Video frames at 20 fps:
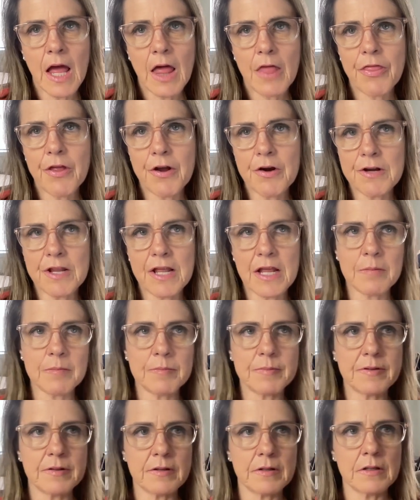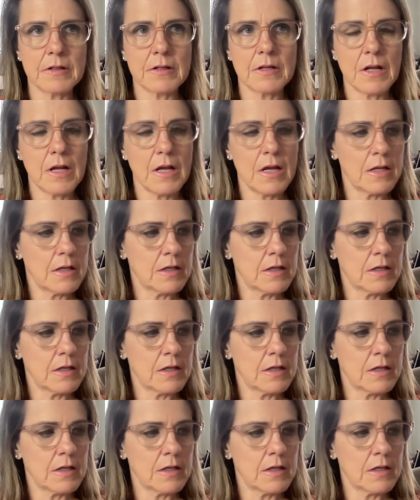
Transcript: Their names in